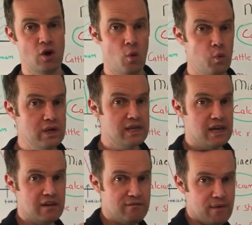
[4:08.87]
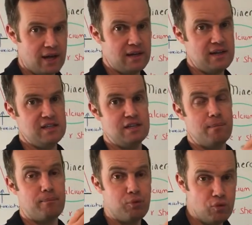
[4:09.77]
we give magnesium
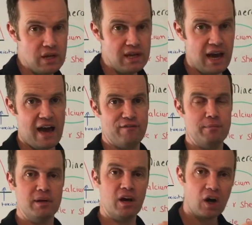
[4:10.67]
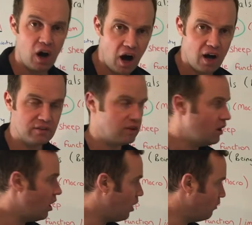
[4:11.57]
pre-calving because
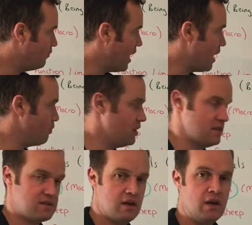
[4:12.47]
of that risk.